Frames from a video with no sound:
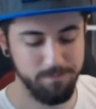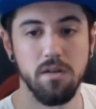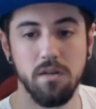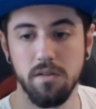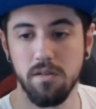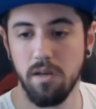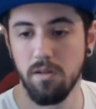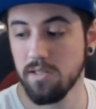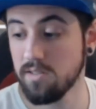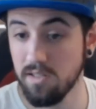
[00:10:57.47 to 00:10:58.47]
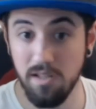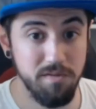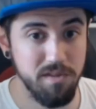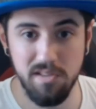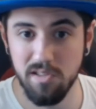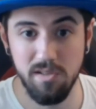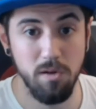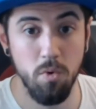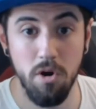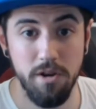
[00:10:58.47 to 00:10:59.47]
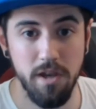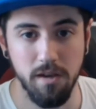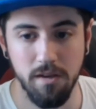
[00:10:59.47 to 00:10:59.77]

And now let's see if this is all working.